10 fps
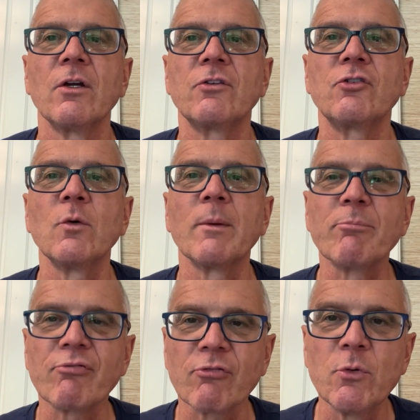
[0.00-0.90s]
to
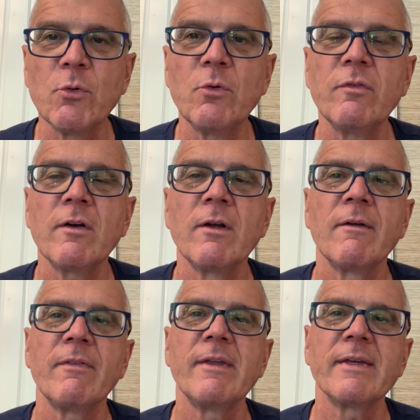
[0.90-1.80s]
improve
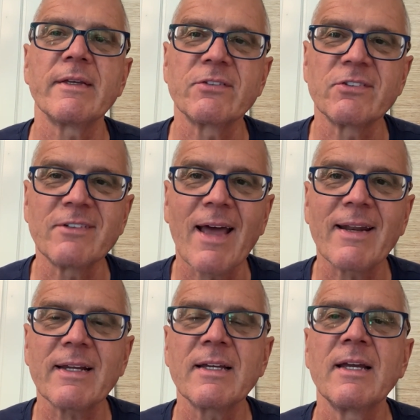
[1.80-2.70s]
the
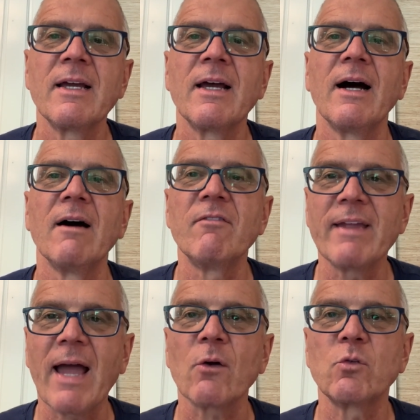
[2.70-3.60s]
aesthetic of
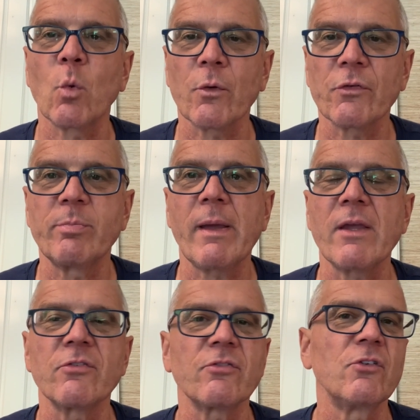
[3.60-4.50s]
the outdoor
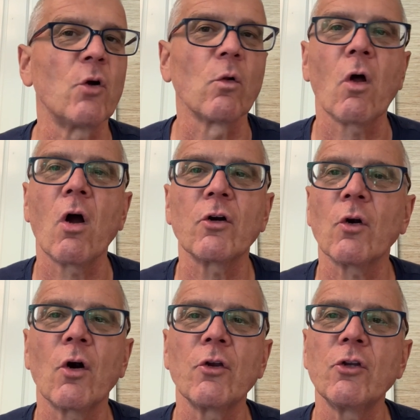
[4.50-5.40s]
space. No
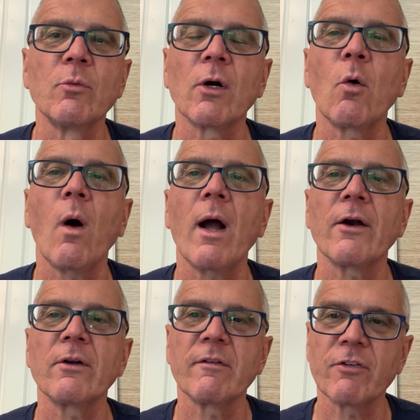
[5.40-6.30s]
longer are you
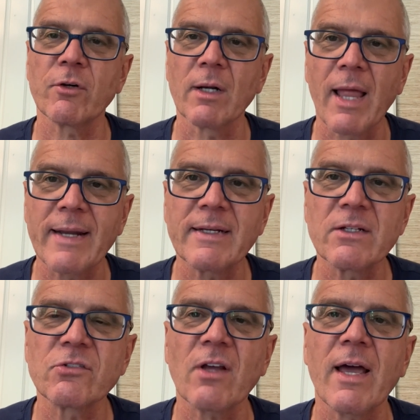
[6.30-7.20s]
required, if you're a lighting
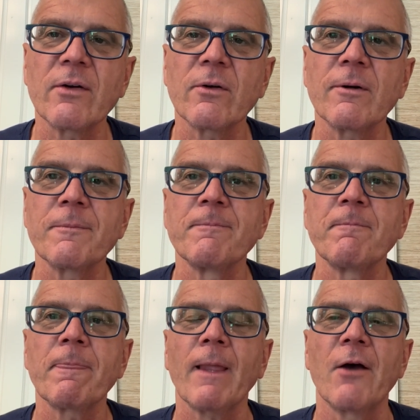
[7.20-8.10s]
designer,
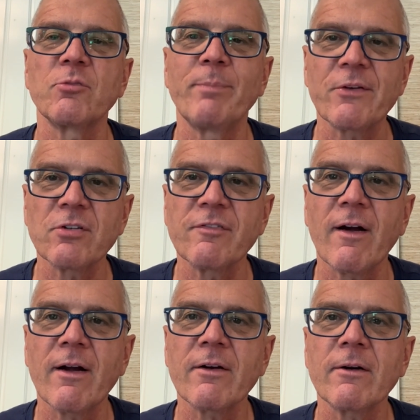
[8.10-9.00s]
a
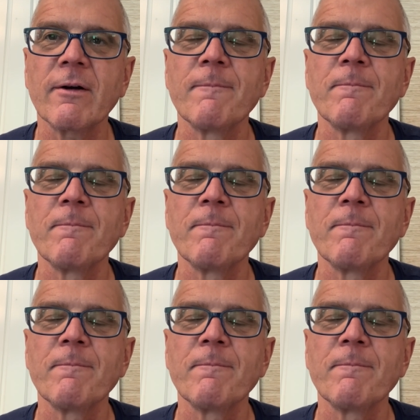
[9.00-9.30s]
specifier,